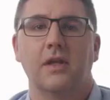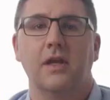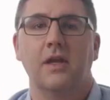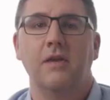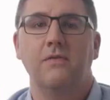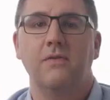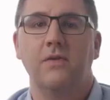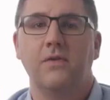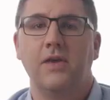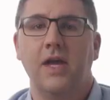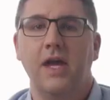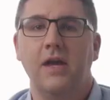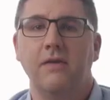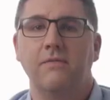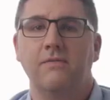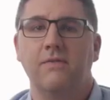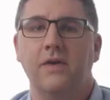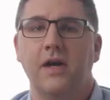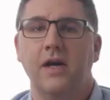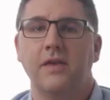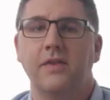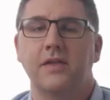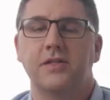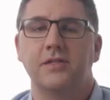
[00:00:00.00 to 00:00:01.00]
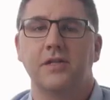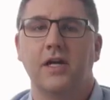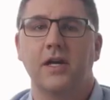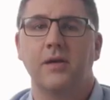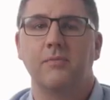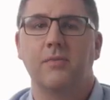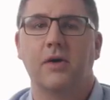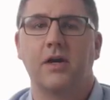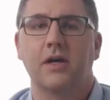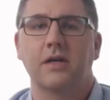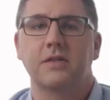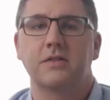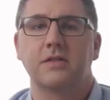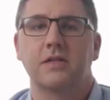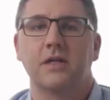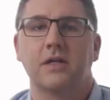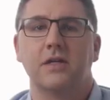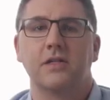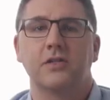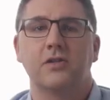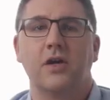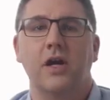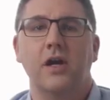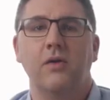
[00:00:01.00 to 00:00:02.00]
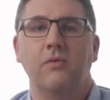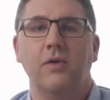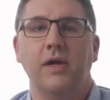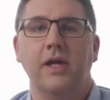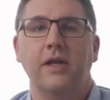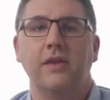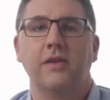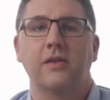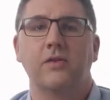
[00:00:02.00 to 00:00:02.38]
If you can't find the chime box, try ringing